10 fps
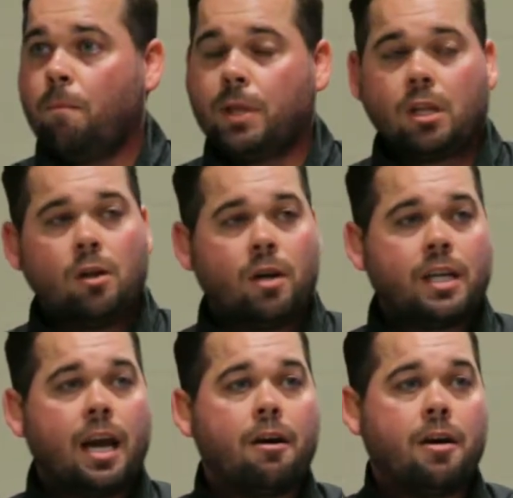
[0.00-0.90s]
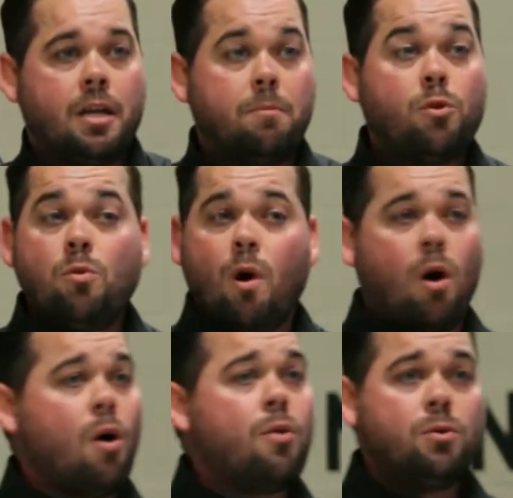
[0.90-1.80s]
But the Lord carried him through
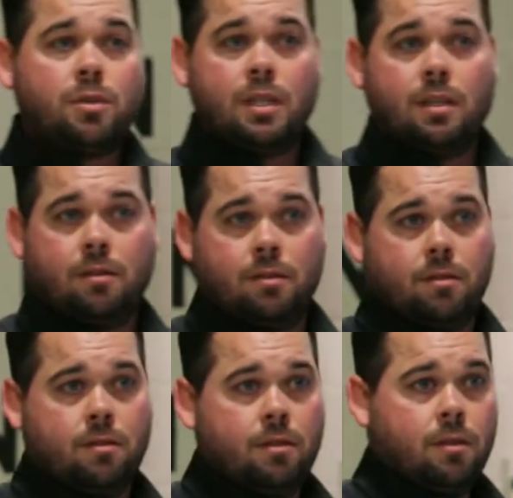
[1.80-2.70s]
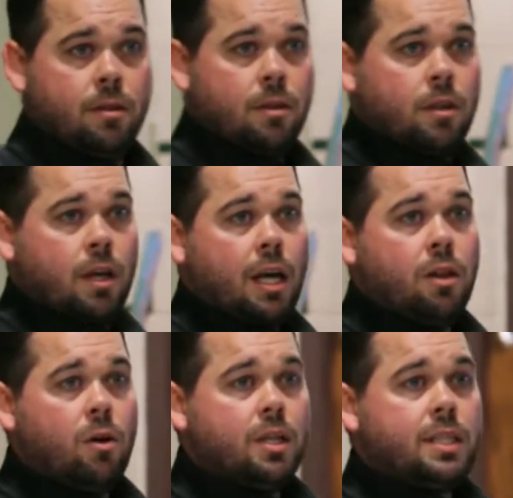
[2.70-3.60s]
all those things. And
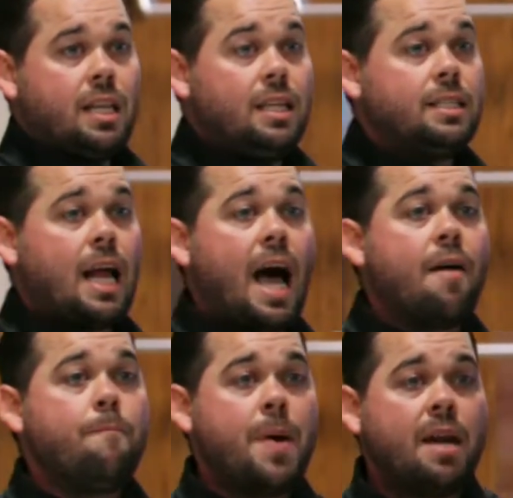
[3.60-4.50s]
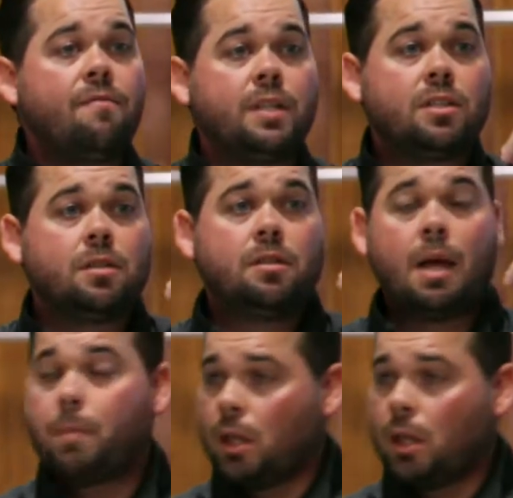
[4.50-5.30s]
the Lord is saying, listen, I have benefits that